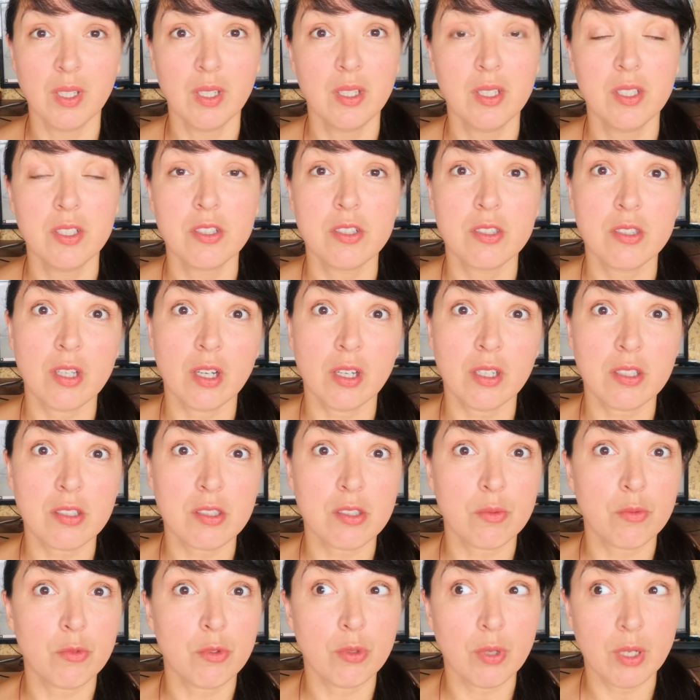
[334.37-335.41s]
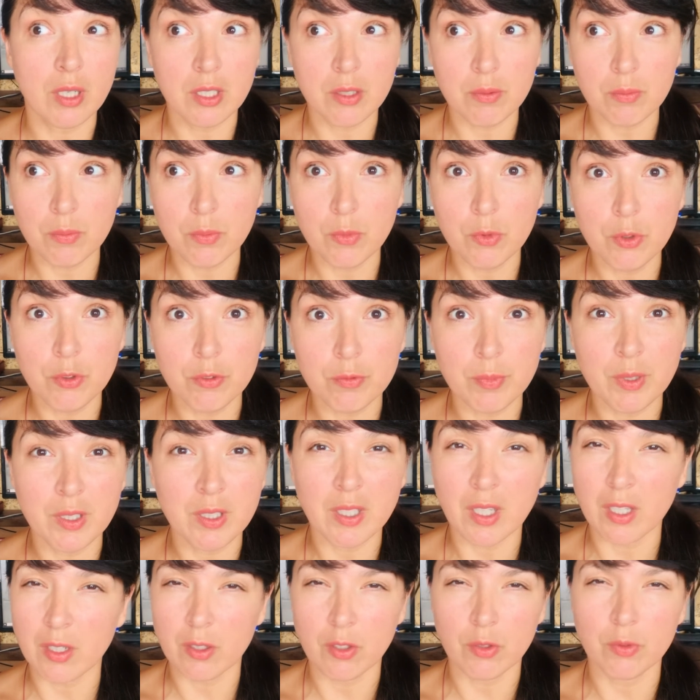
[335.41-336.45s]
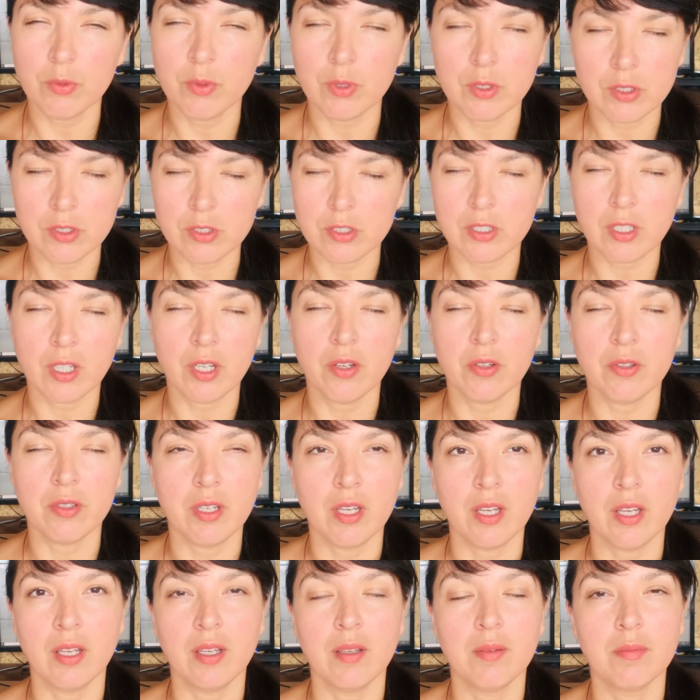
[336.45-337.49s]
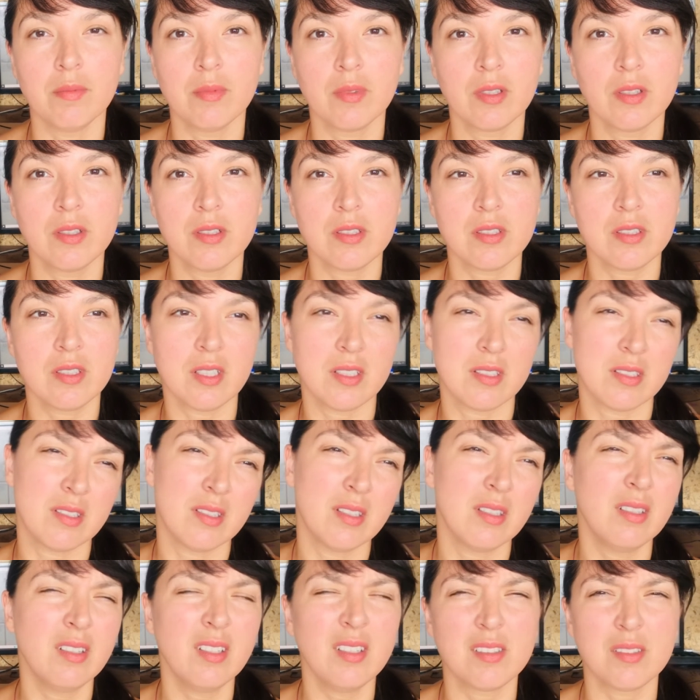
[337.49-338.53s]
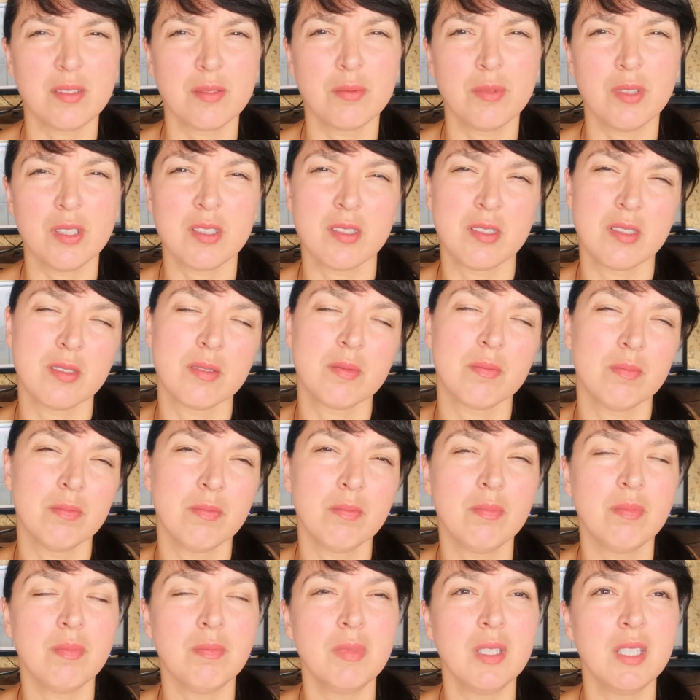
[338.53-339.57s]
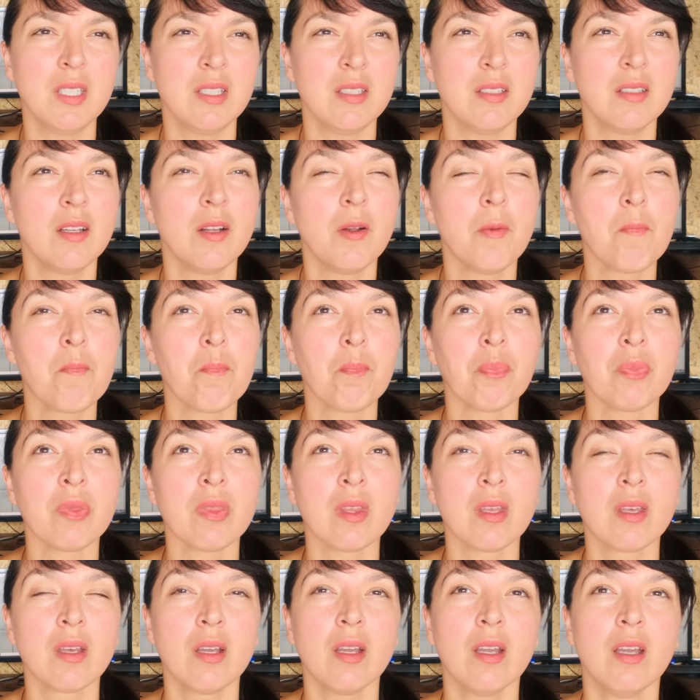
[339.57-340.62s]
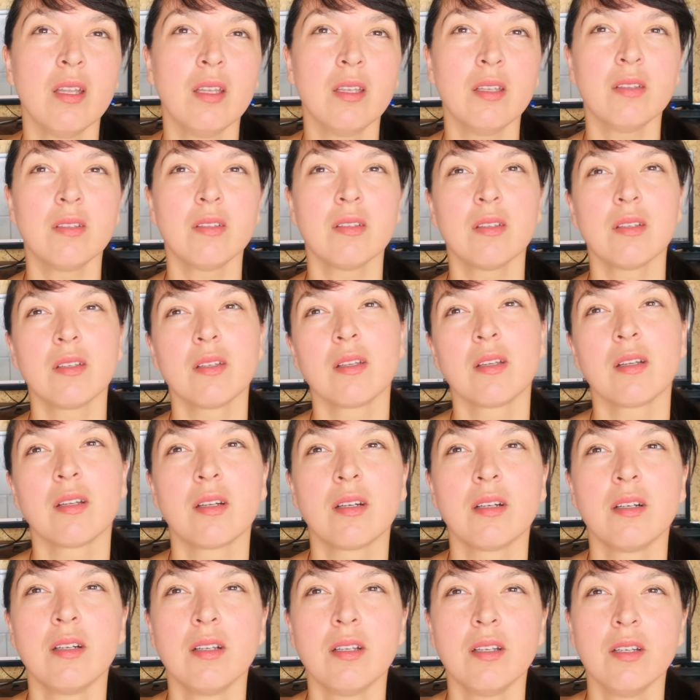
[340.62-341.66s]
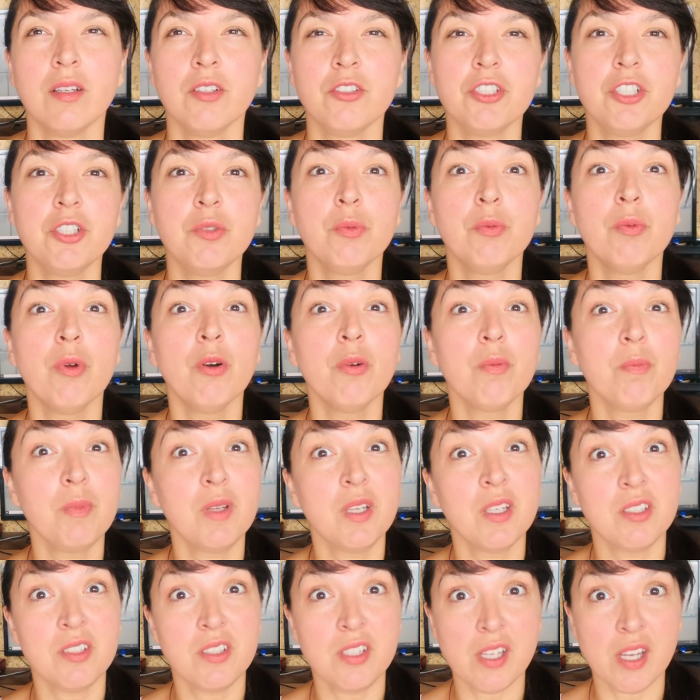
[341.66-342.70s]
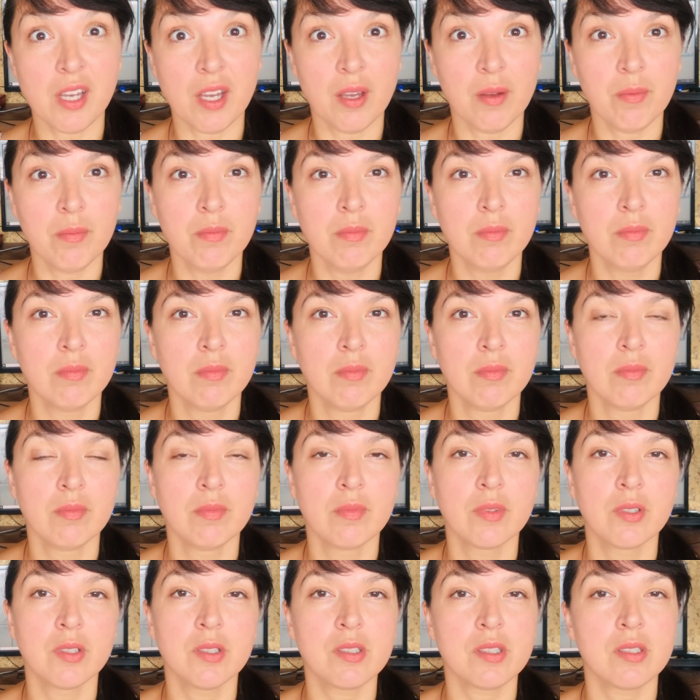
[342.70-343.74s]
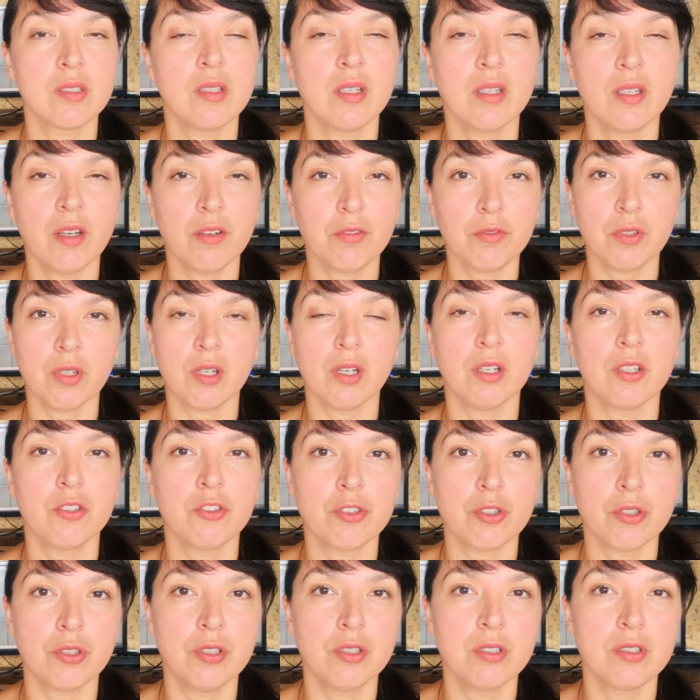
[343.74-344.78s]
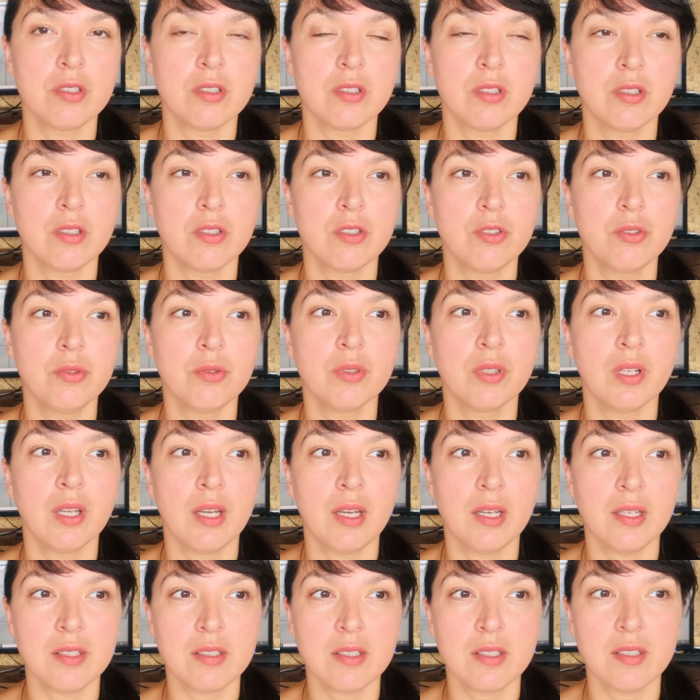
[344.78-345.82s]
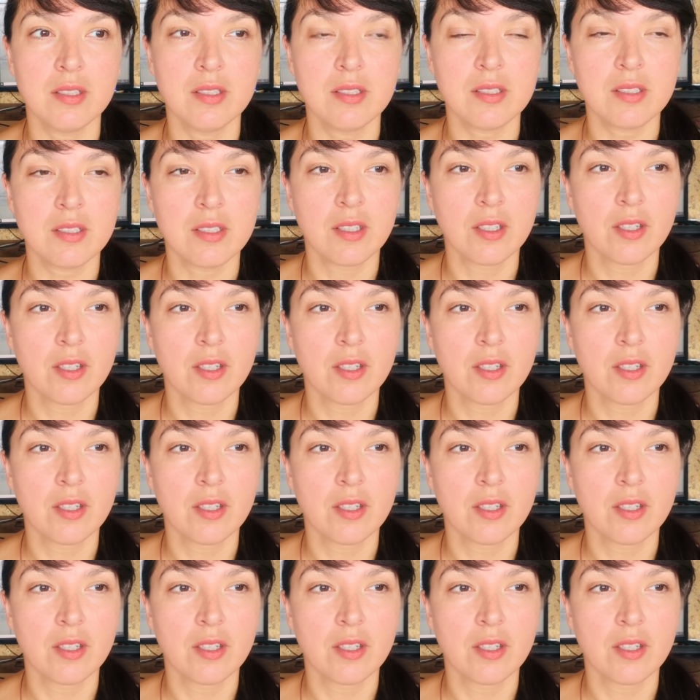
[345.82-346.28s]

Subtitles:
started some great movement. I don't want to say her name because that's mean. And she wrote me a DM because after I joined 2 classes,